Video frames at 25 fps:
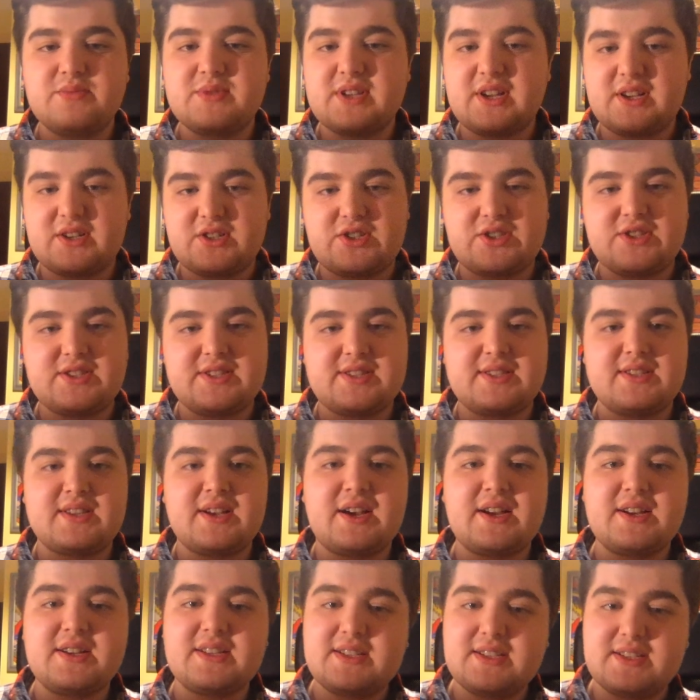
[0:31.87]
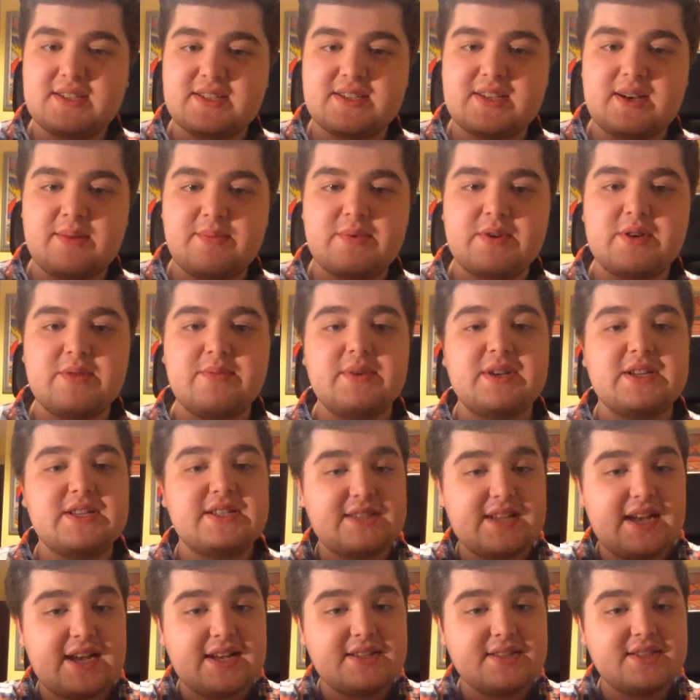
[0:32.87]
such societies,
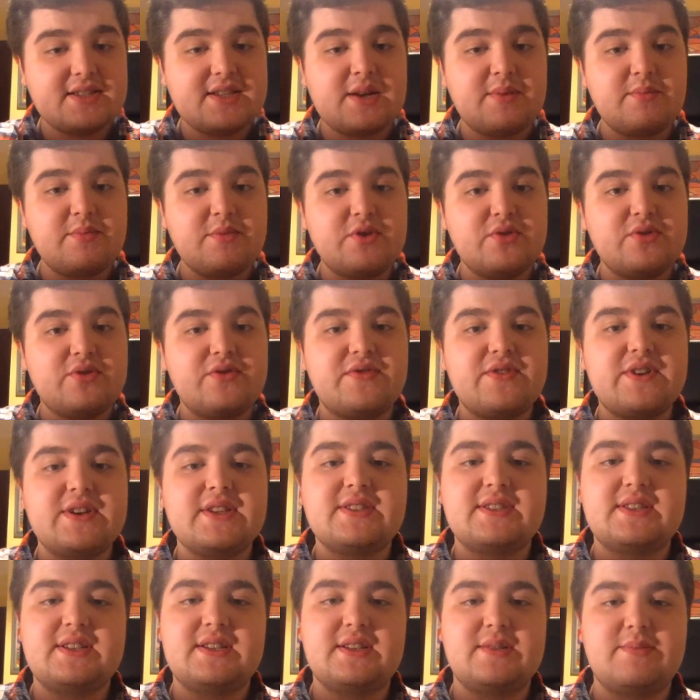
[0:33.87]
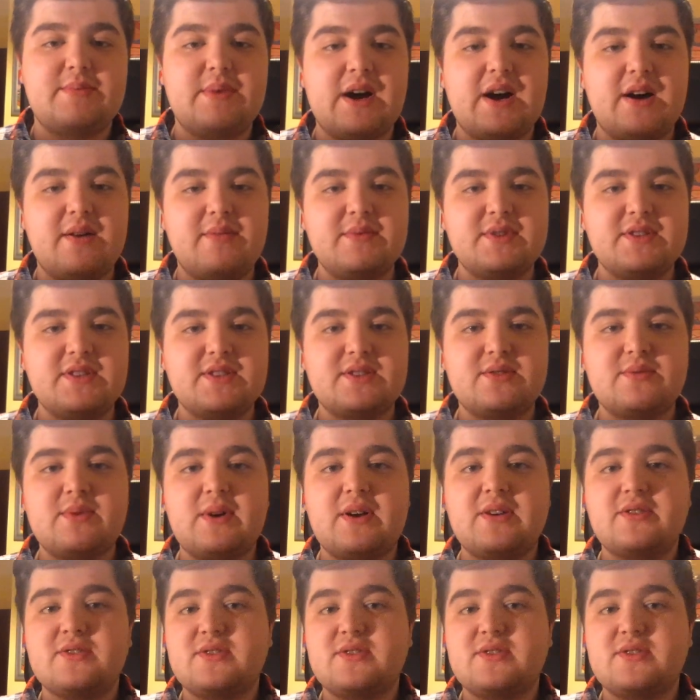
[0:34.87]
subcommittees, and some university departments as well.